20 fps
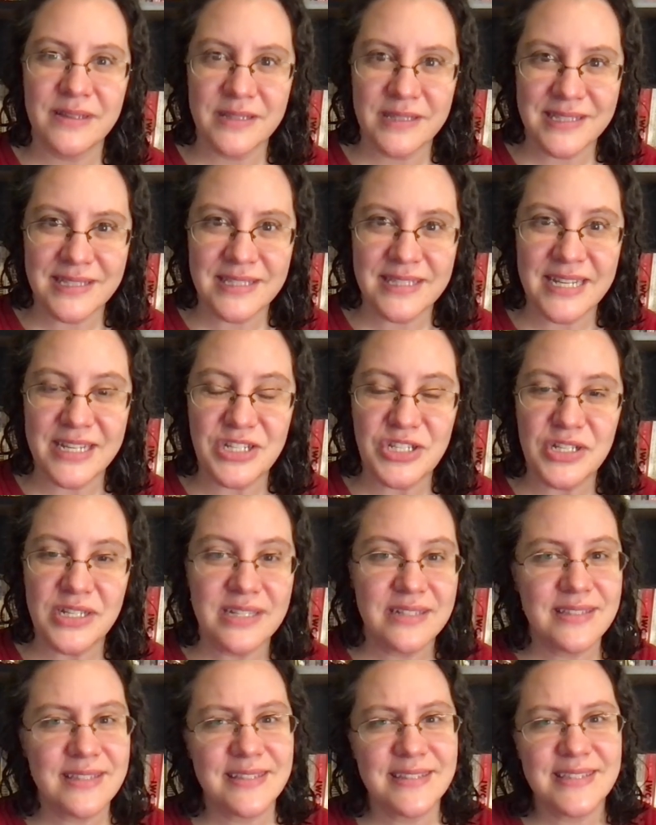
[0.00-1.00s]
station
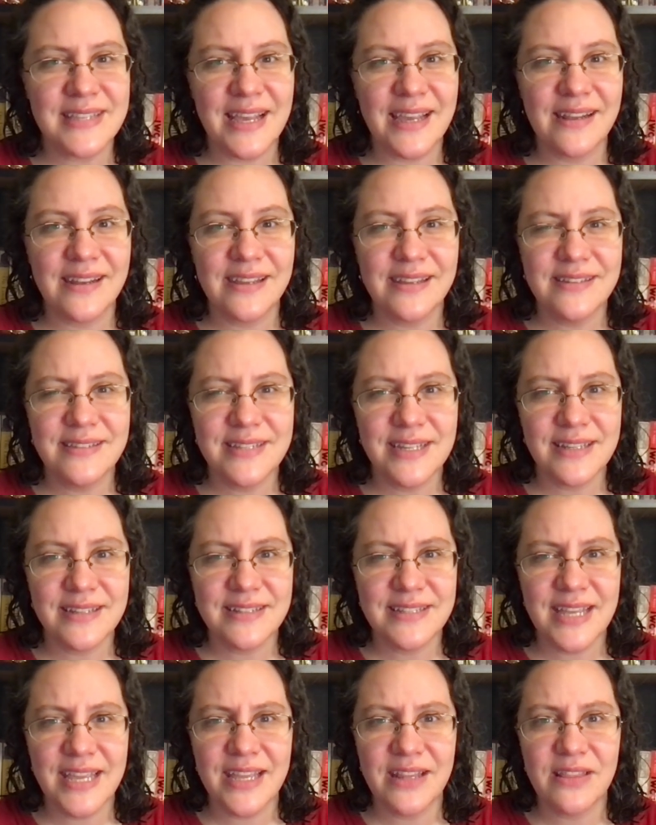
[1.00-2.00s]
in society
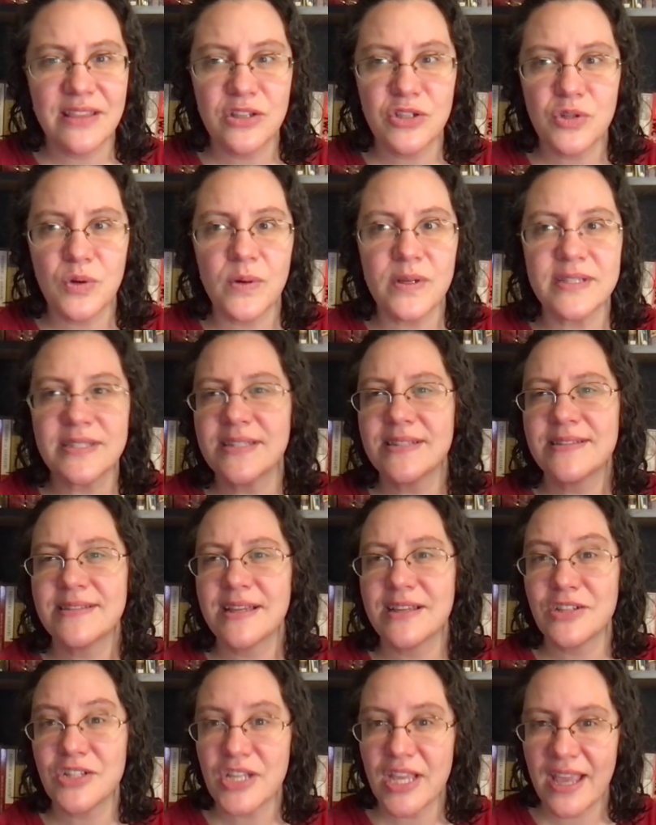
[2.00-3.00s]
dictate the choices
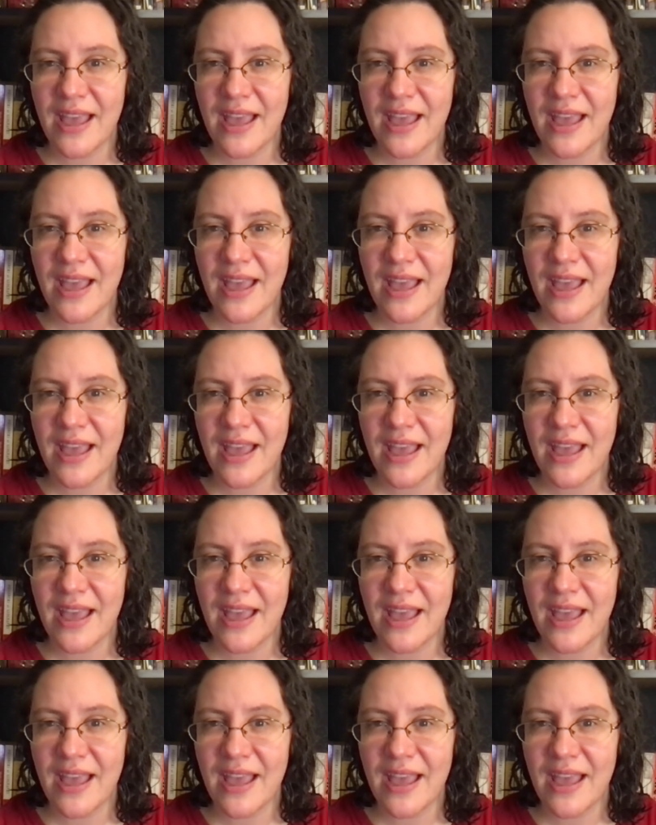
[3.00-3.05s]
that she